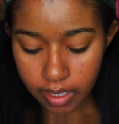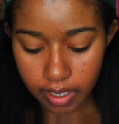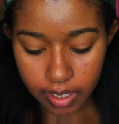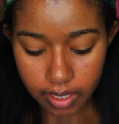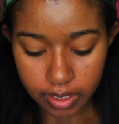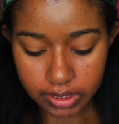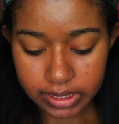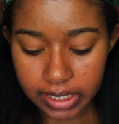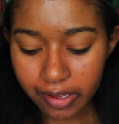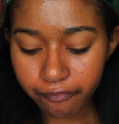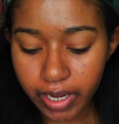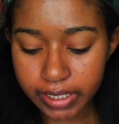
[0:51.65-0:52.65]
And until
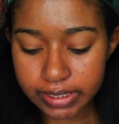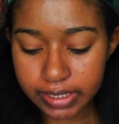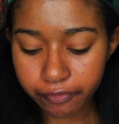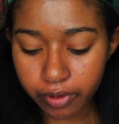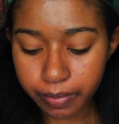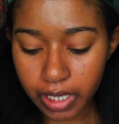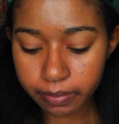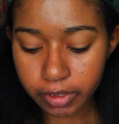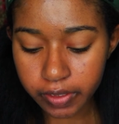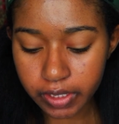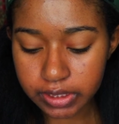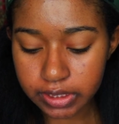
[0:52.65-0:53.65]
I find a different
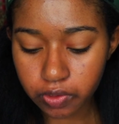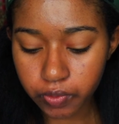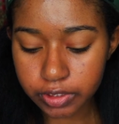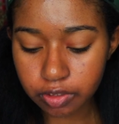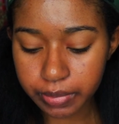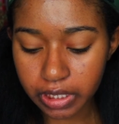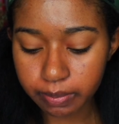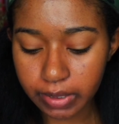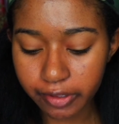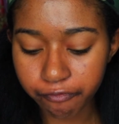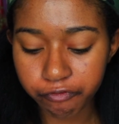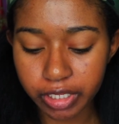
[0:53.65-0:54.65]
primer, this is going to be
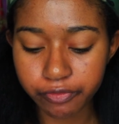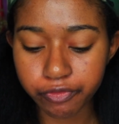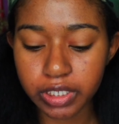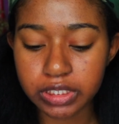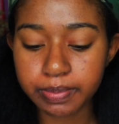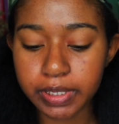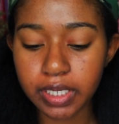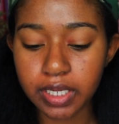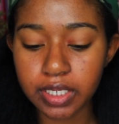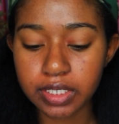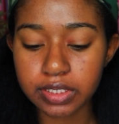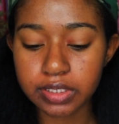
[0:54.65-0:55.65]
my favorite
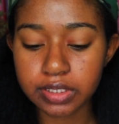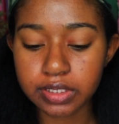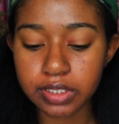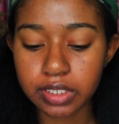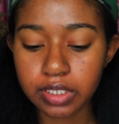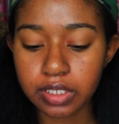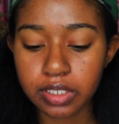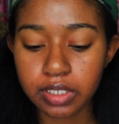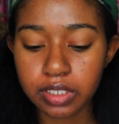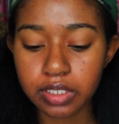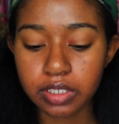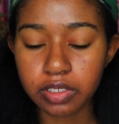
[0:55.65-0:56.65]
because,
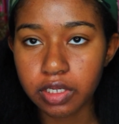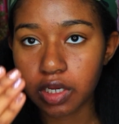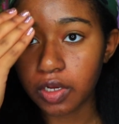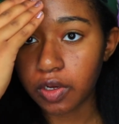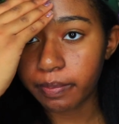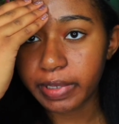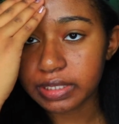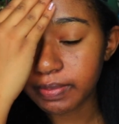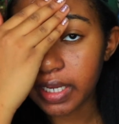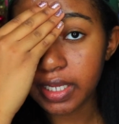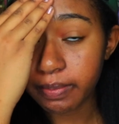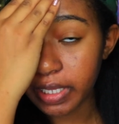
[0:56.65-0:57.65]
you know, it makes
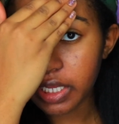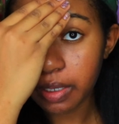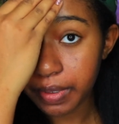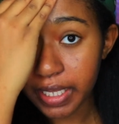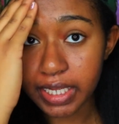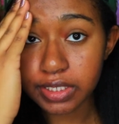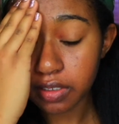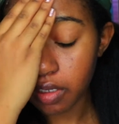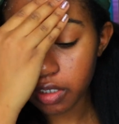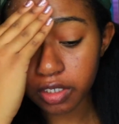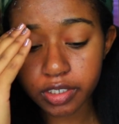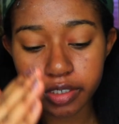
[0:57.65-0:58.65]
my makeup last
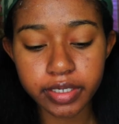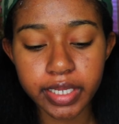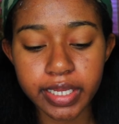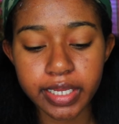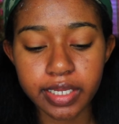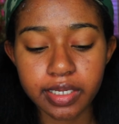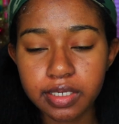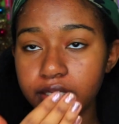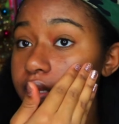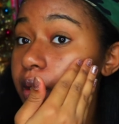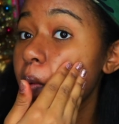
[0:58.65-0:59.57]
longer and